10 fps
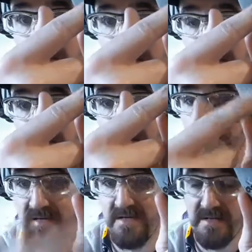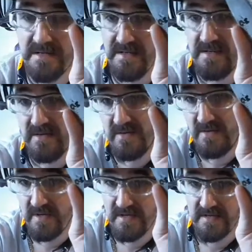to here
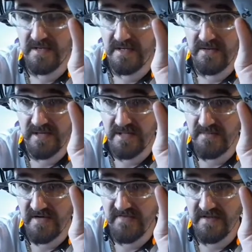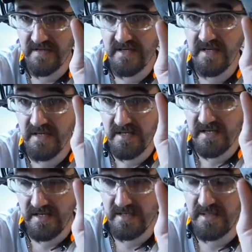with no extra beveling,
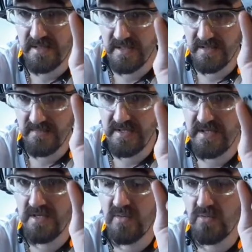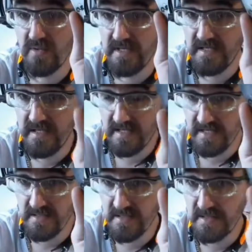it's going to be
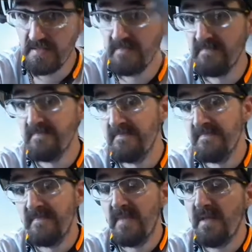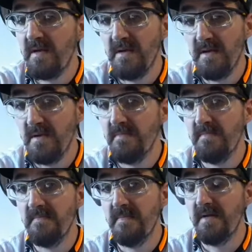ridiculous.
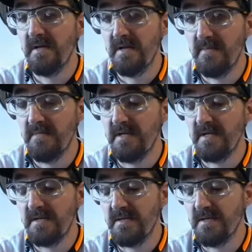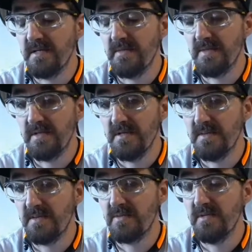And I'm going to make sure James
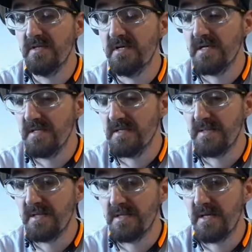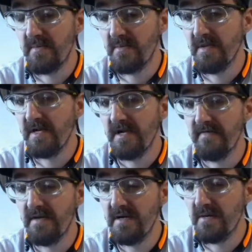knows it's ridiculously sharp. I'm going to
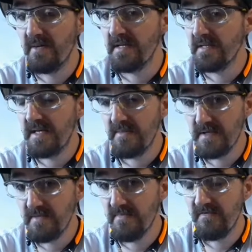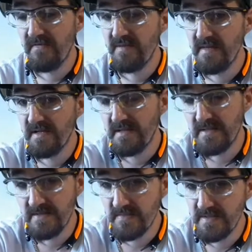have it already taped up before I mail
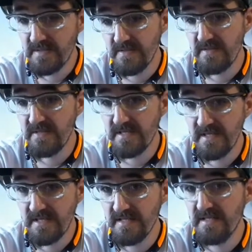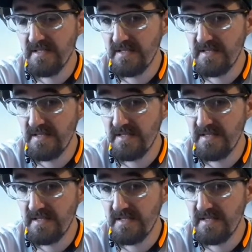it to him so there's not